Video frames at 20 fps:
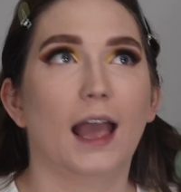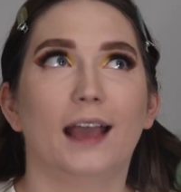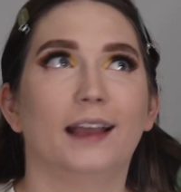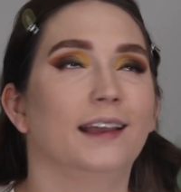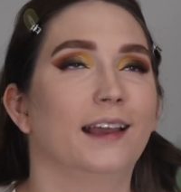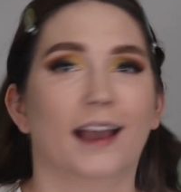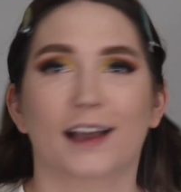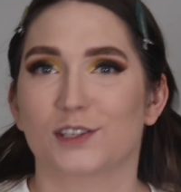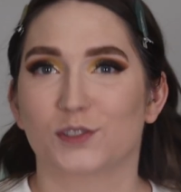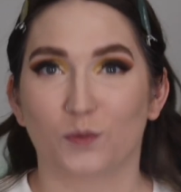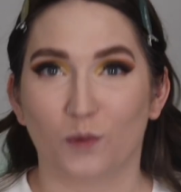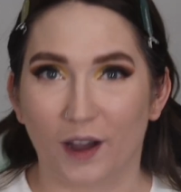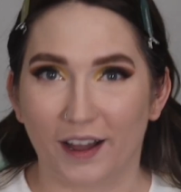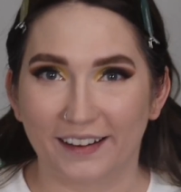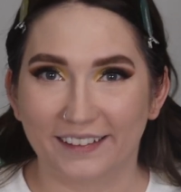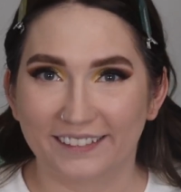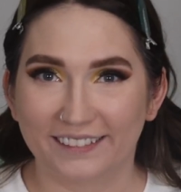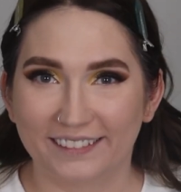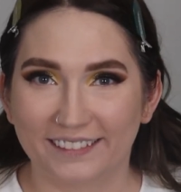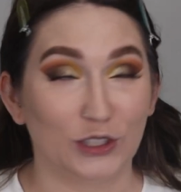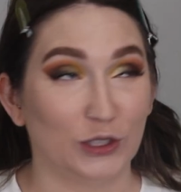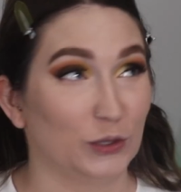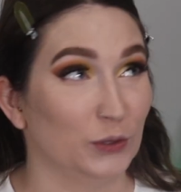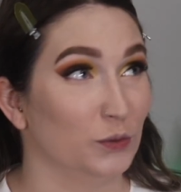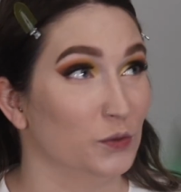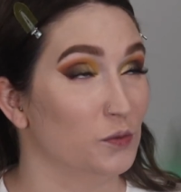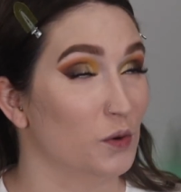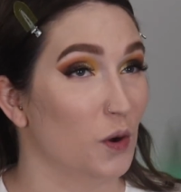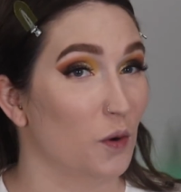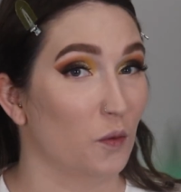And guess what?
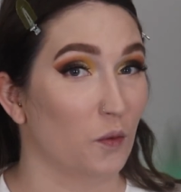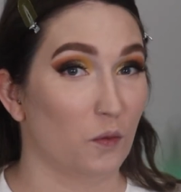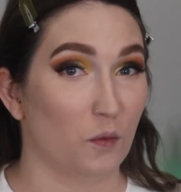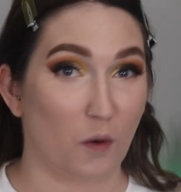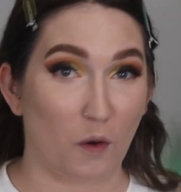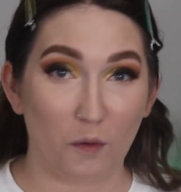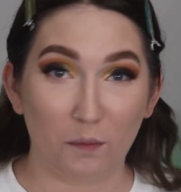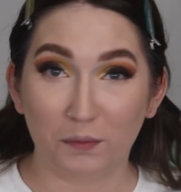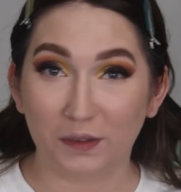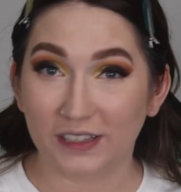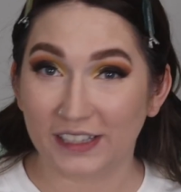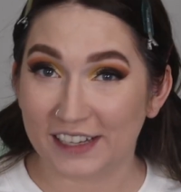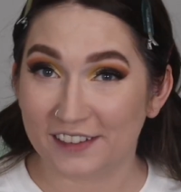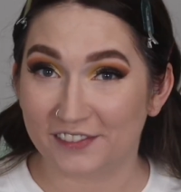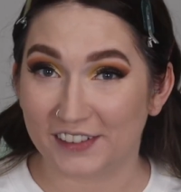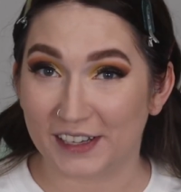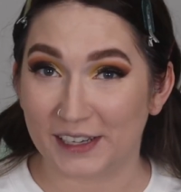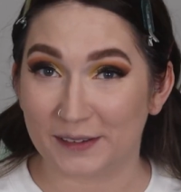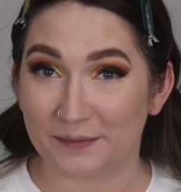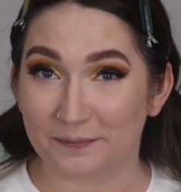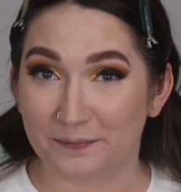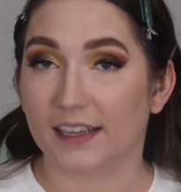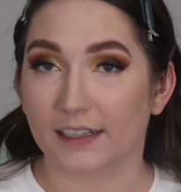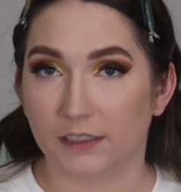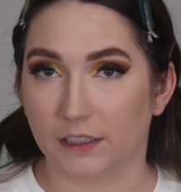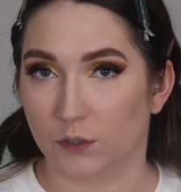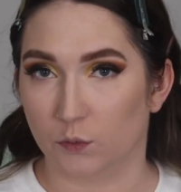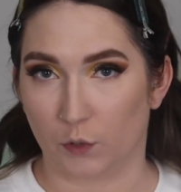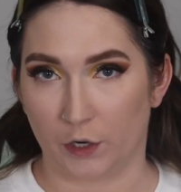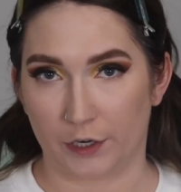You won't believe it. It
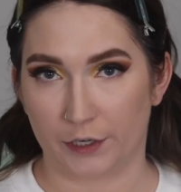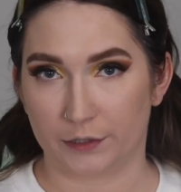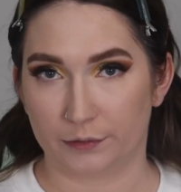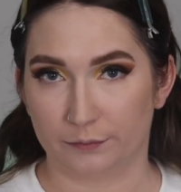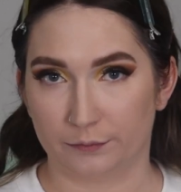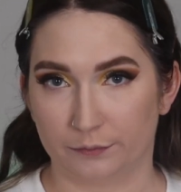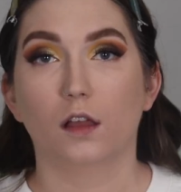didn't work.